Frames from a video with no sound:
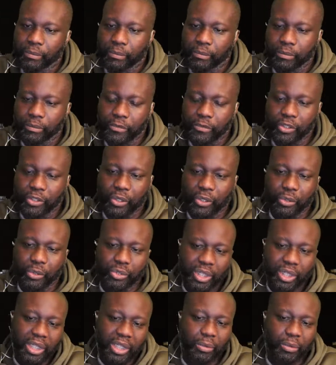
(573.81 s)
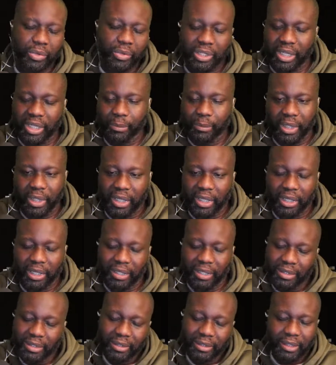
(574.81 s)
So you see in the resentment and, uh,
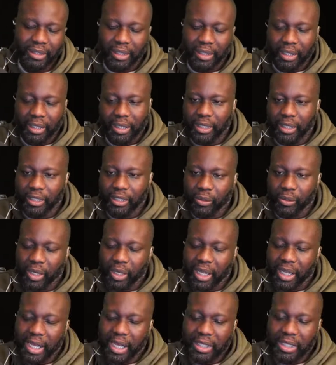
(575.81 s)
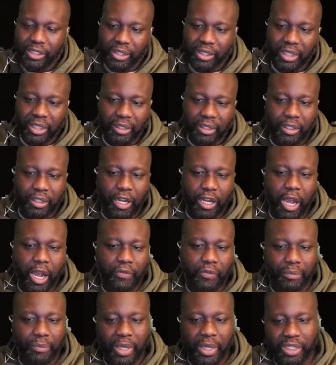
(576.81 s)
you know, and I just think
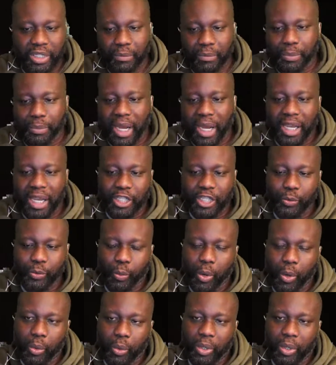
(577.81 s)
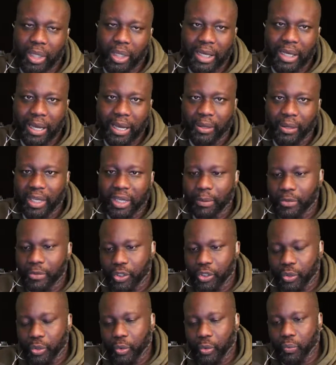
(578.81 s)
confirmation bias won't allow him
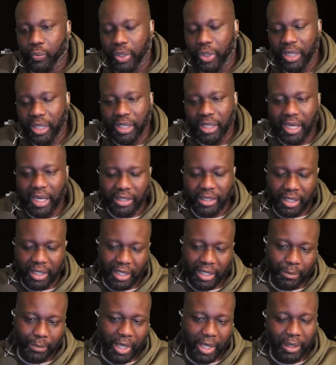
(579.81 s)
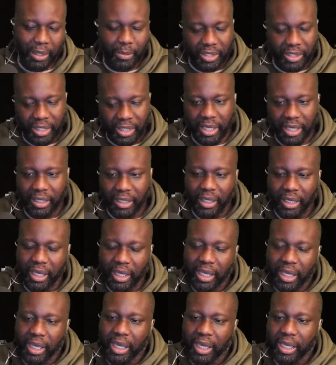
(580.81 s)
to realize that he made a mistake
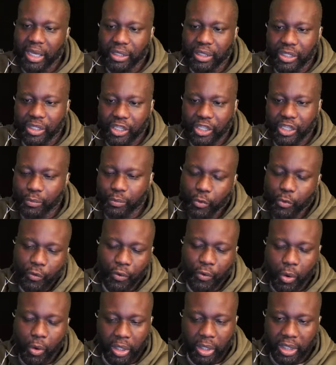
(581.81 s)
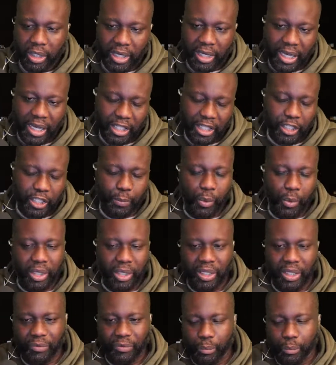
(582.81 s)
and just move on. And at this point,
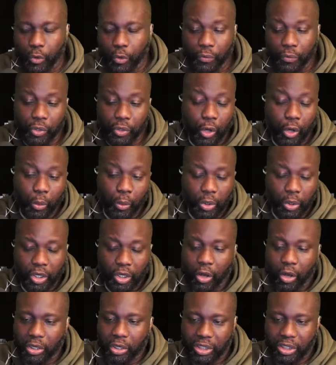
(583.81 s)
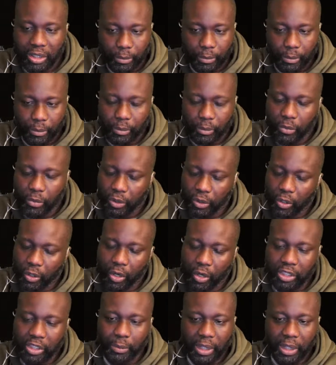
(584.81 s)
even moving on would cost him, cost
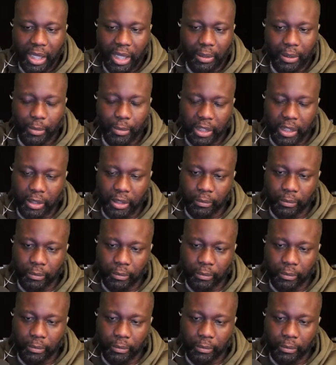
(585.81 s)
him a lot of money.